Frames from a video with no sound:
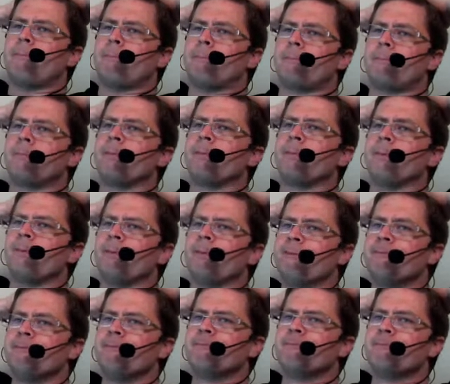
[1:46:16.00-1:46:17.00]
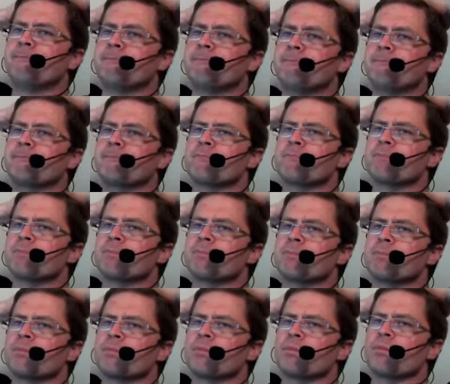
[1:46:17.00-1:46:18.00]
my favorite ride at the park at Kings Dominion,
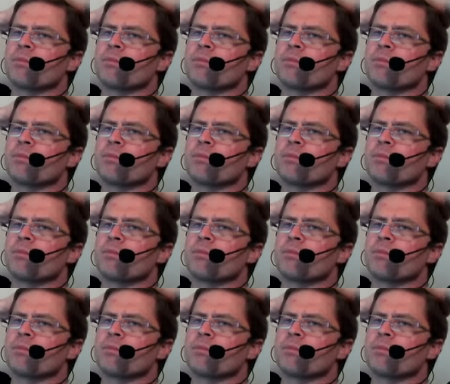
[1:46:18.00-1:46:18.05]
but